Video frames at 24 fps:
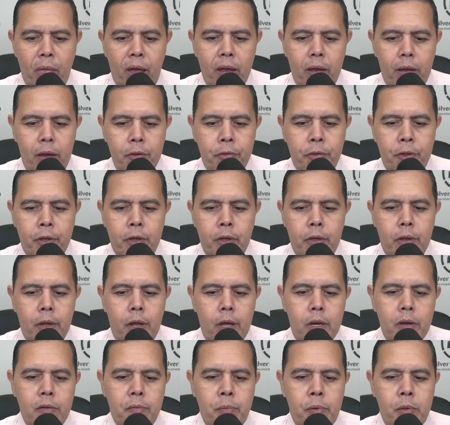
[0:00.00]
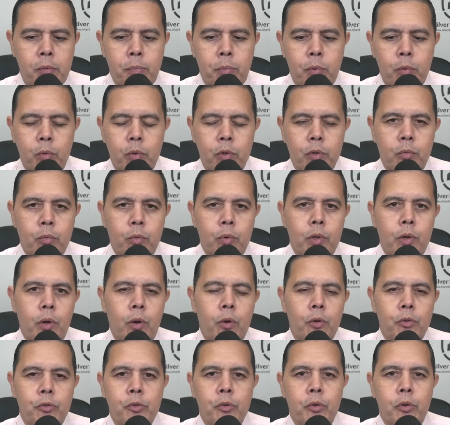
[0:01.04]
I think a lot of people would, would
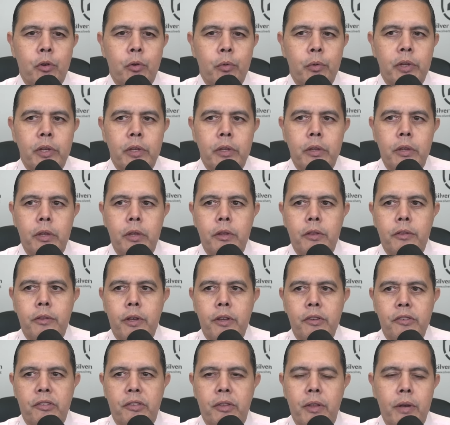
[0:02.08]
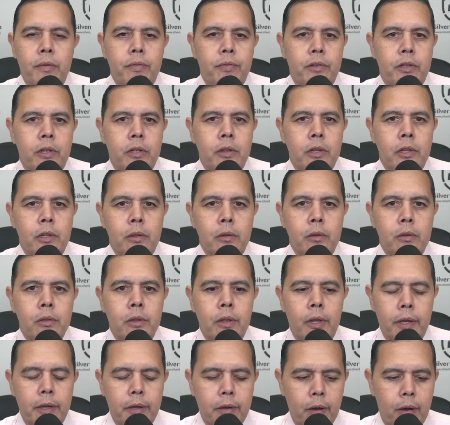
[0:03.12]
also agree. It, it does definitely look
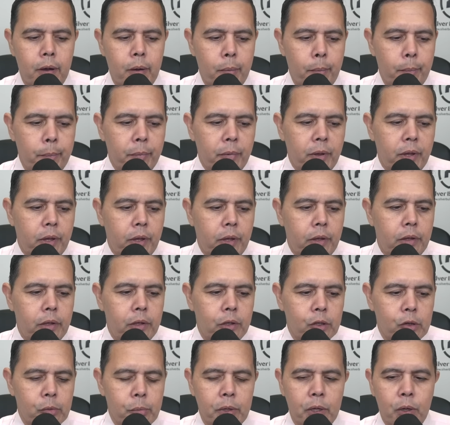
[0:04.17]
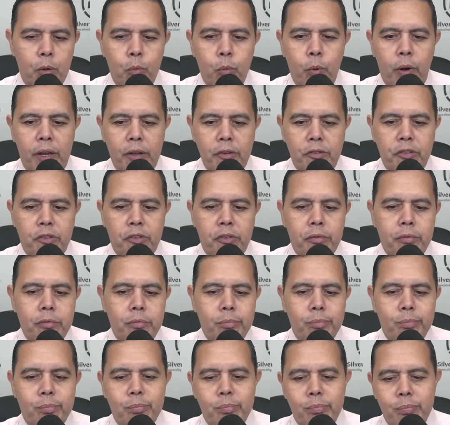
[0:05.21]
like um, it'll be a West,
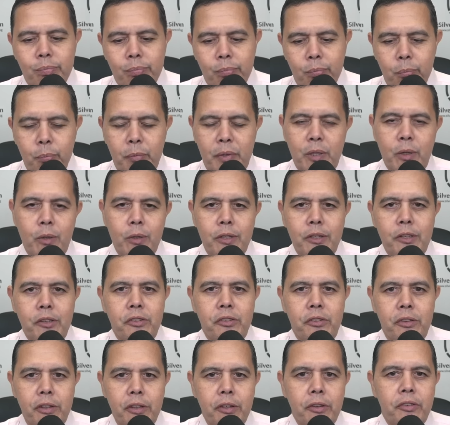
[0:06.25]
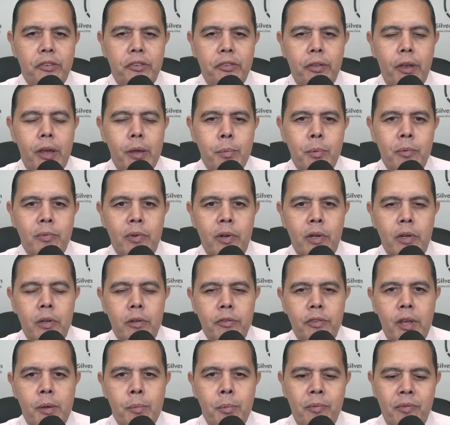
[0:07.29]
Middle East, East type of
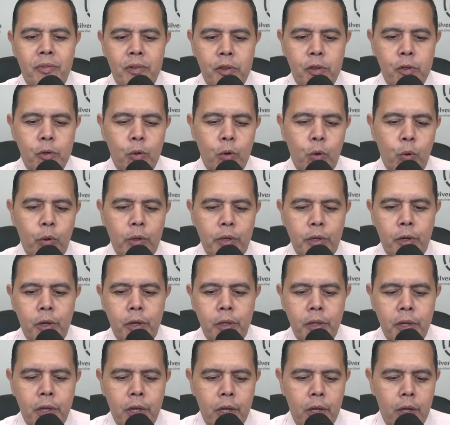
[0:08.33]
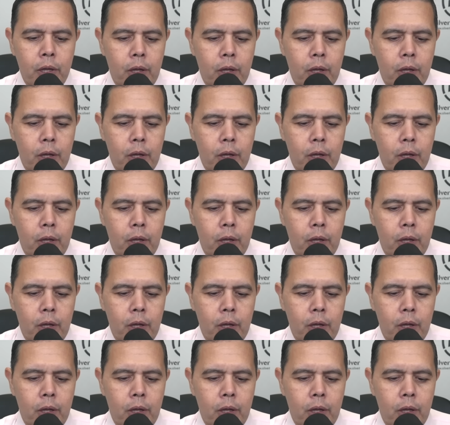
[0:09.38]
a type of a deal going on.